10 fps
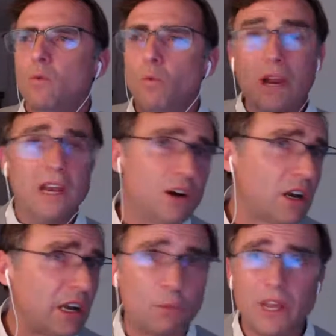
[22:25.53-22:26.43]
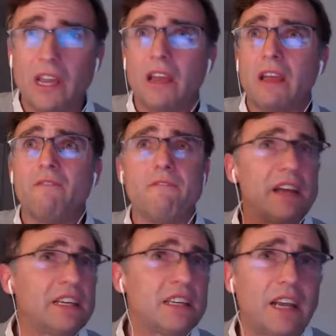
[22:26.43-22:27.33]
We look and we
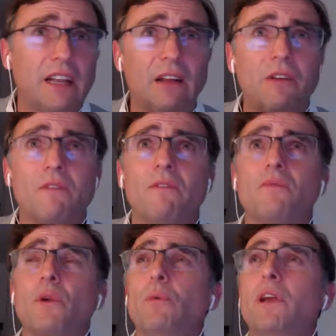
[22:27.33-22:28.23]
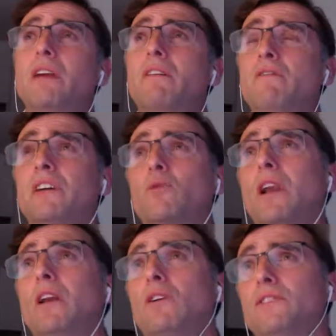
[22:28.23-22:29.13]
invest
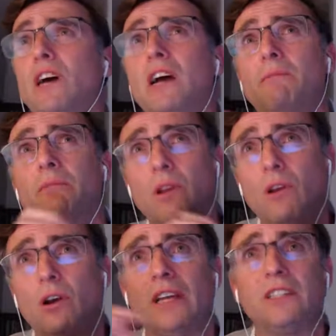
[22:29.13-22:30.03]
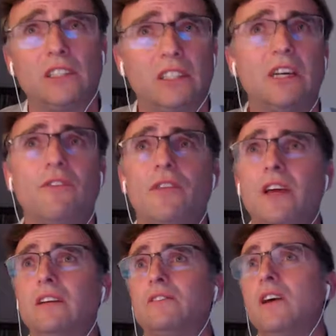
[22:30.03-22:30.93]
quite a lot of time looking to see if
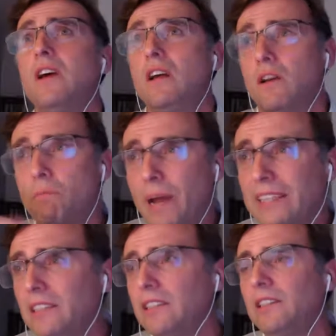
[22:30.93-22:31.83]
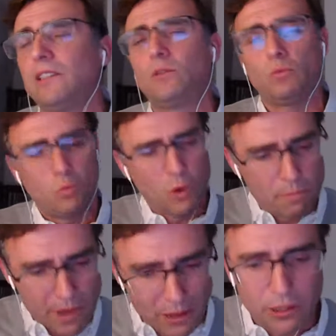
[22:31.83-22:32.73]
there's competitors. We
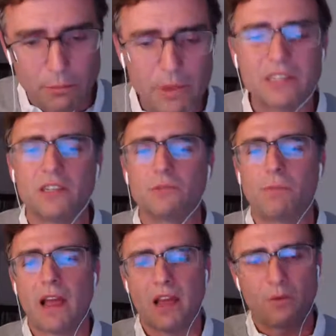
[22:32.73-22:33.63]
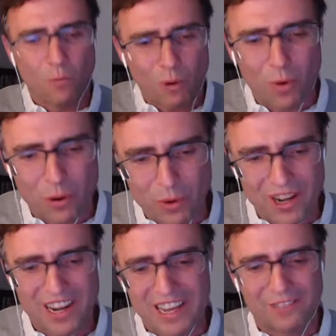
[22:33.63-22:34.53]
build a business plan, what we would
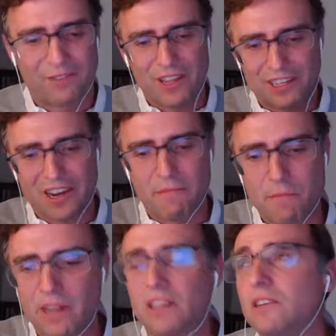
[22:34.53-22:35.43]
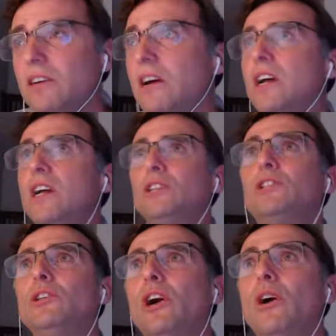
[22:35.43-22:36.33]
need for this company to
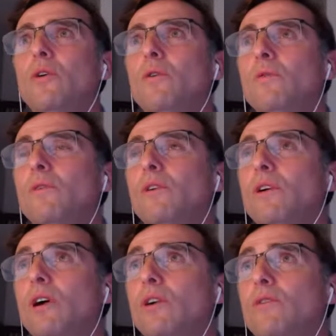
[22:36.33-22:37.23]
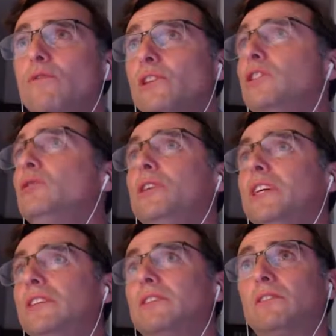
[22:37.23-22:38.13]
go for 2
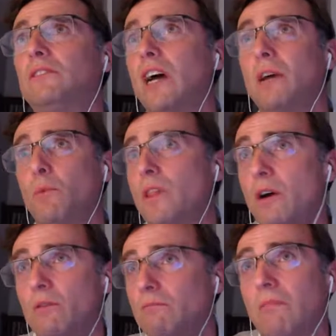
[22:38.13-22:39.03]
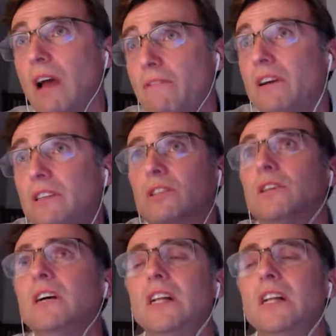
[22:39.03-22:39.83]
years' time without having to